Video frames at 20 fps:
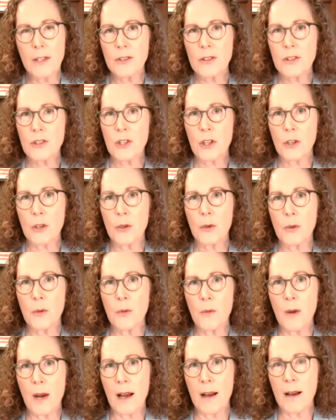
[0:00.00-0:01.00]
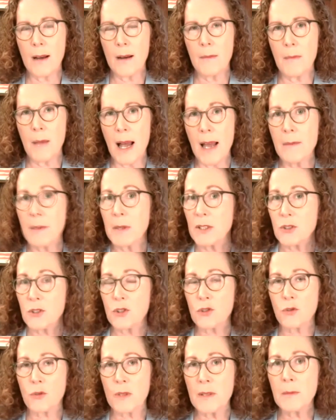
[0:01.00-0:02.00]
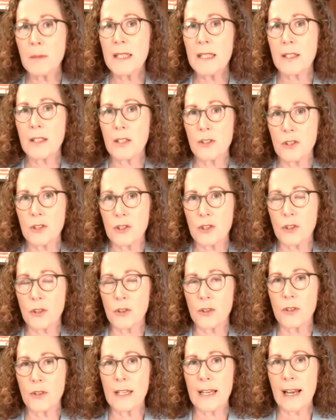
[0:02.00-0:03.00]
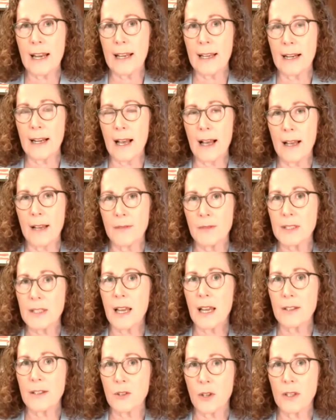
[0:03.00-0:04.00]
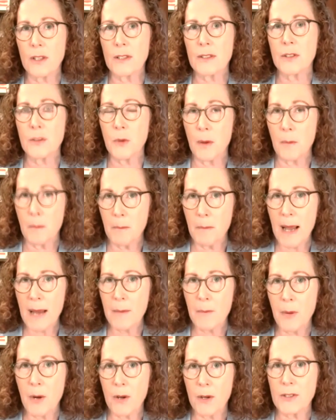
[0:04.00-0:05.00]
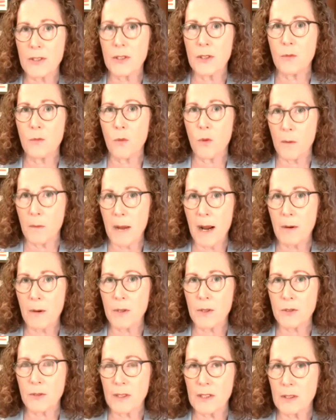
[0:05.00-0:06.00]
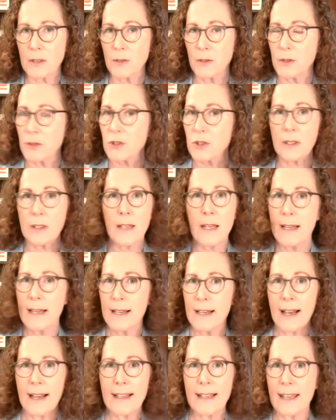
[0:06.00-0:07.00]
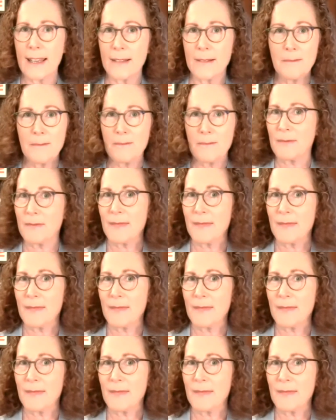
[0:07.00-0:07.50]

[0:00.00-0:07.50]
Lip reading: So I'm extremely concerned, and I've signed on to a bipartisan War Powers resolution. Again,